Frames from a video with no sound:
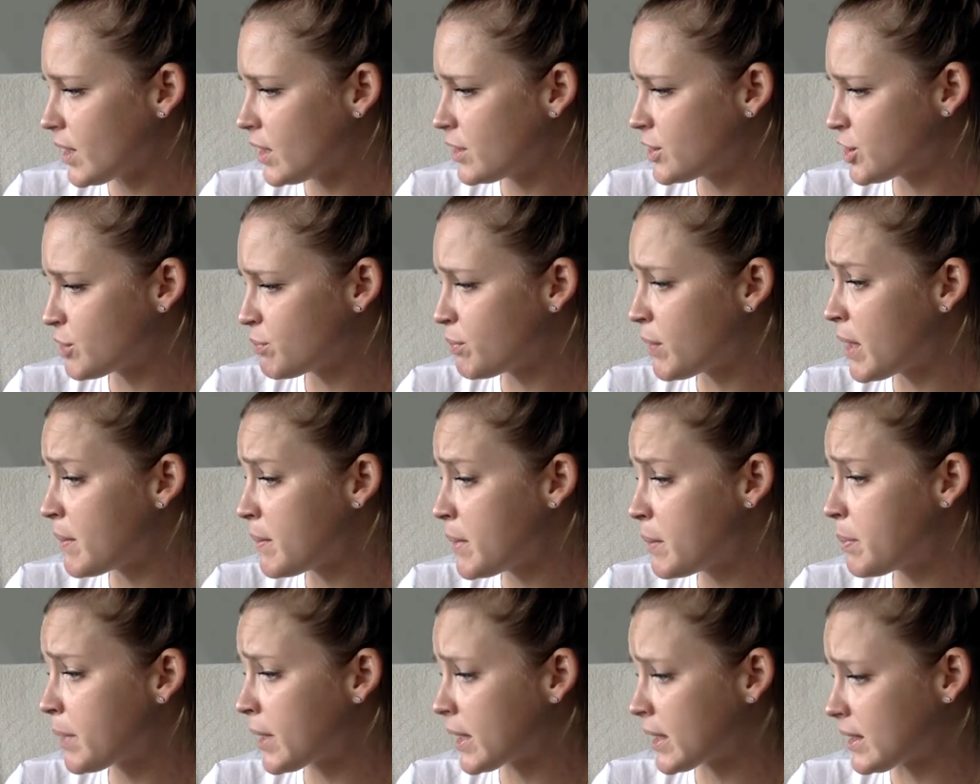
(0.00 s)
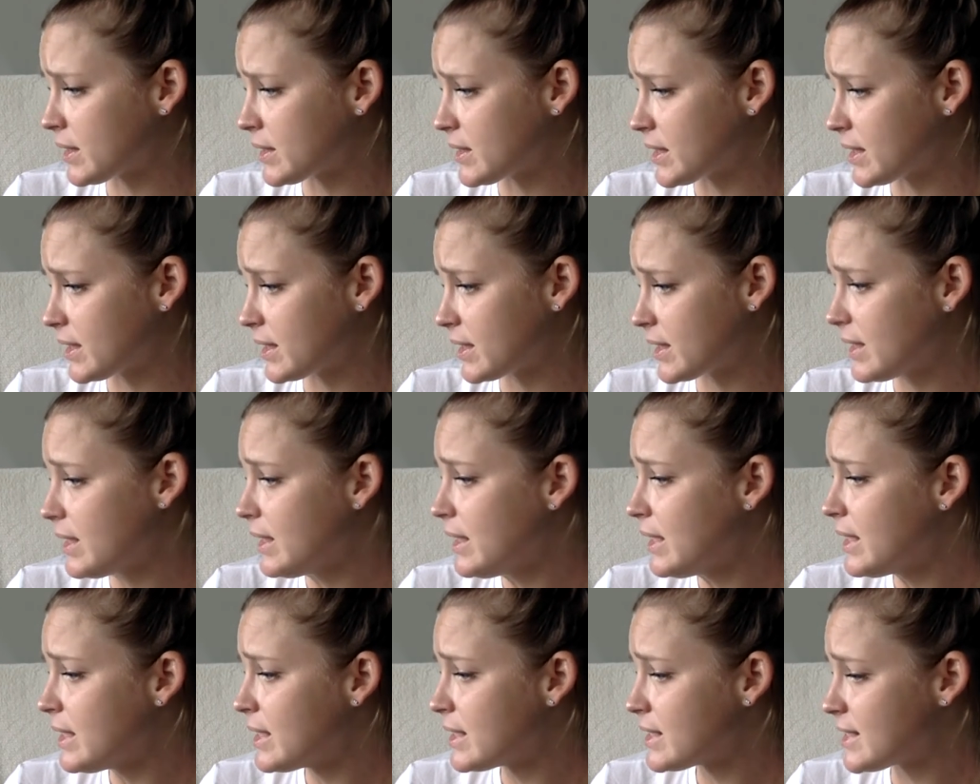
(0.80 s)
Jemima Puddle Duck
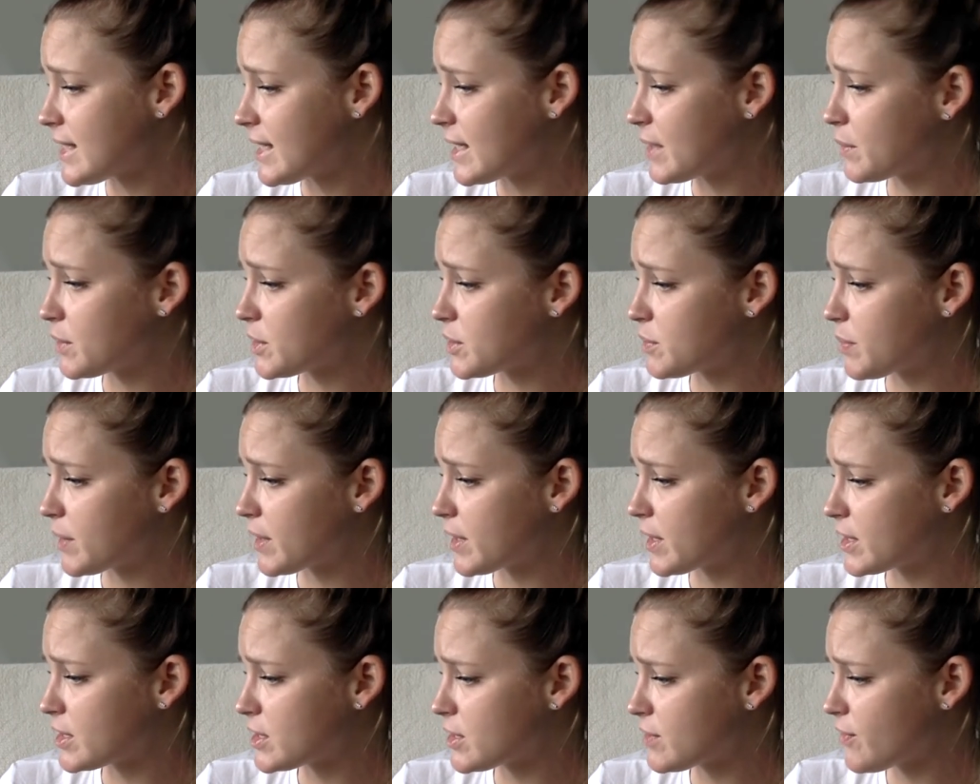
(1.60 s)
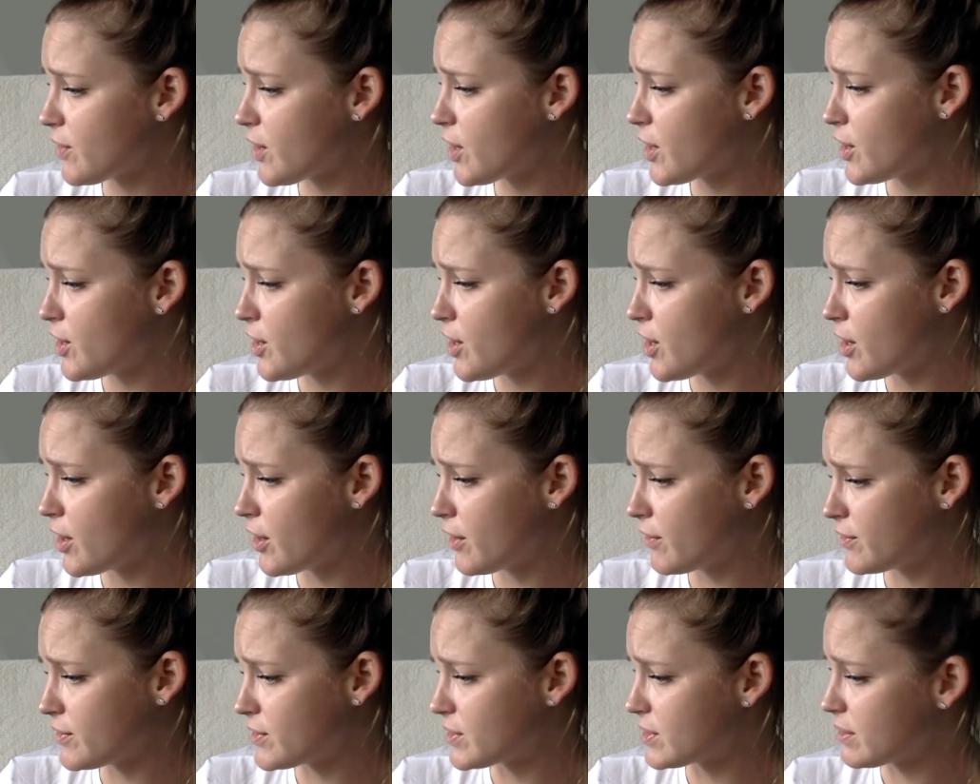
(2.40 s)
said it was because of her
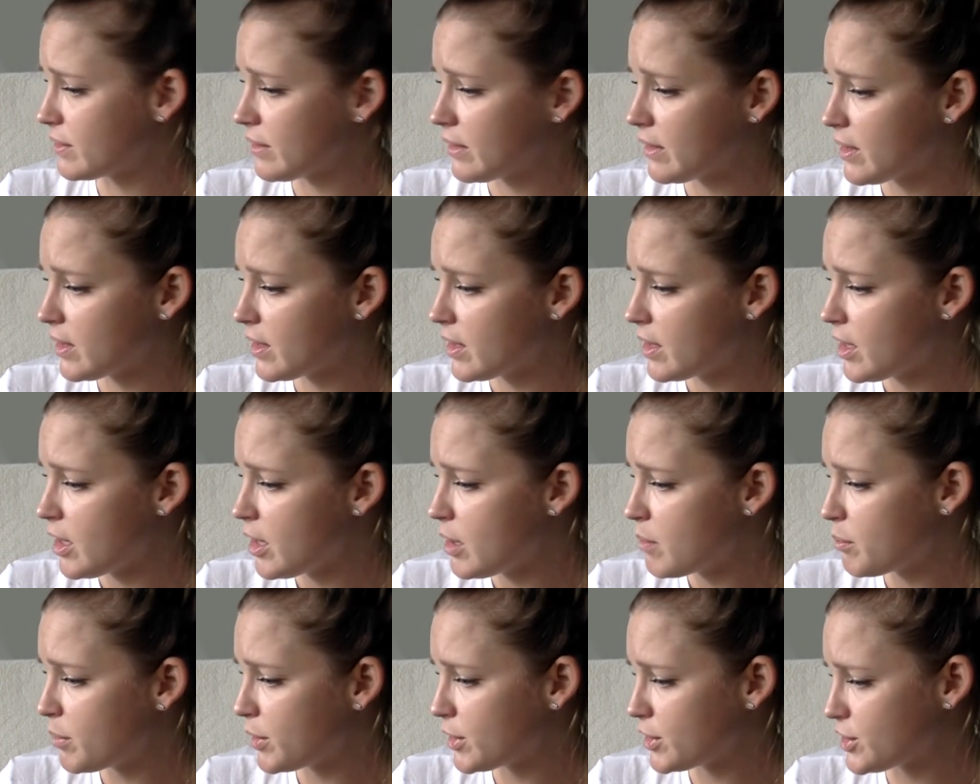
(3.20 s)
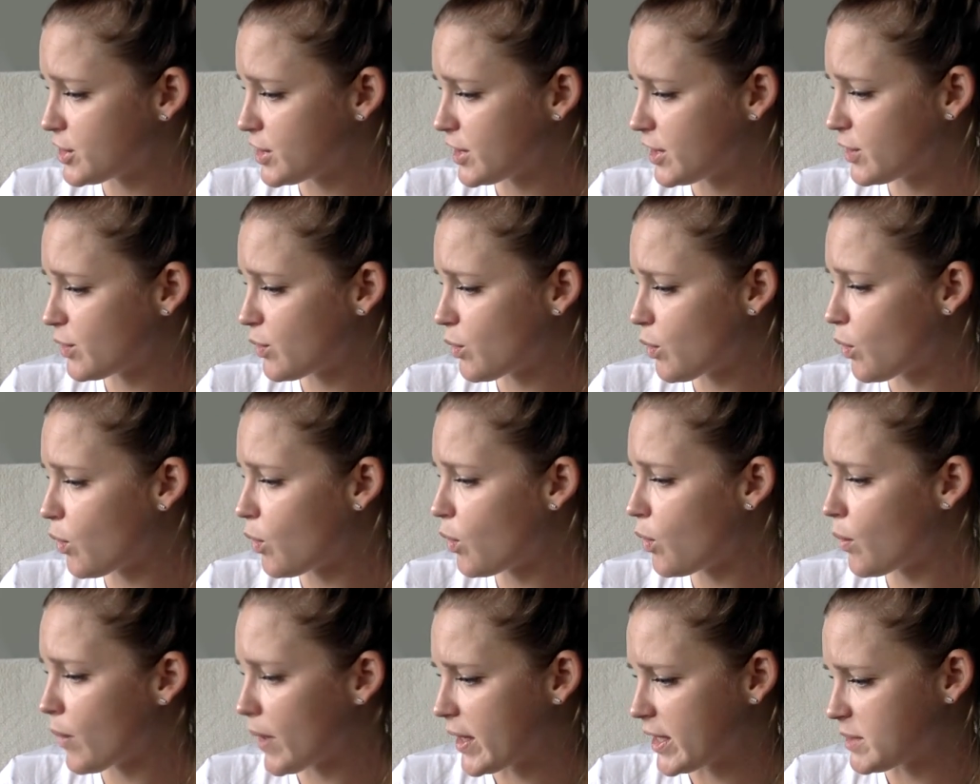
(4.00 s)
nerves, but she had
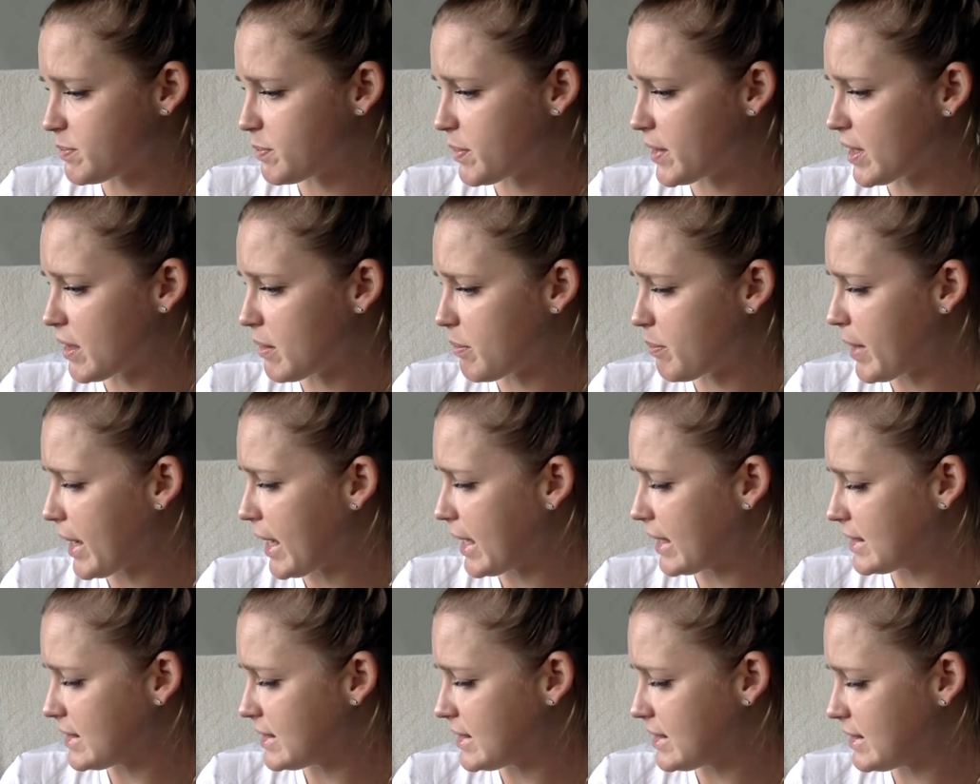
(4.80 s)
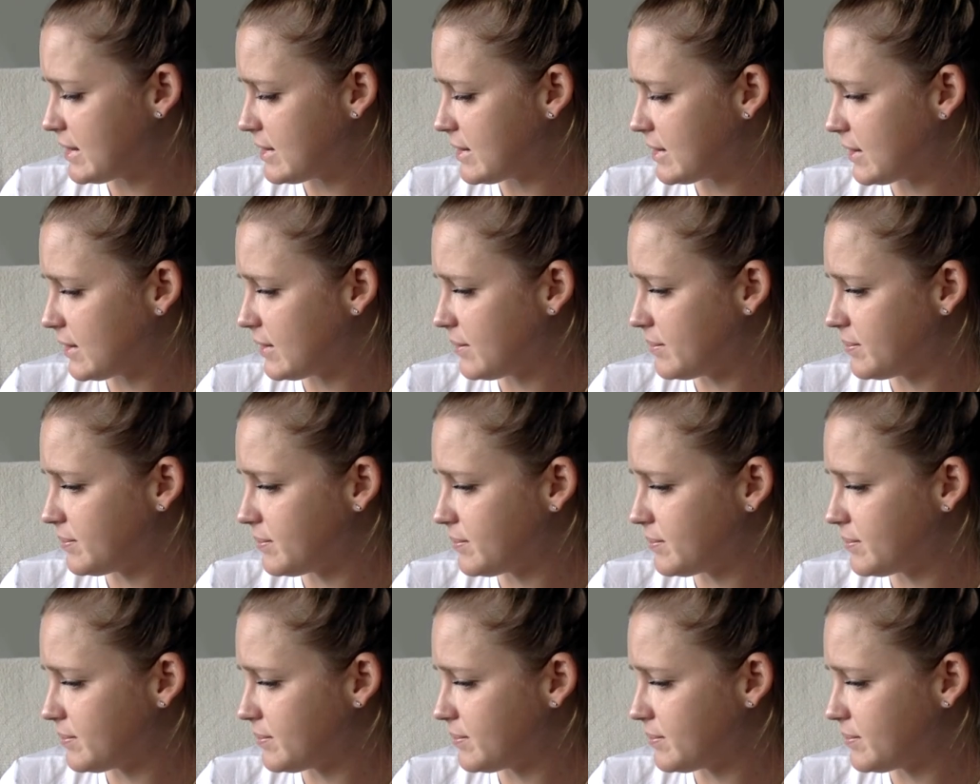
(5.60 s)
always been a bad sitter.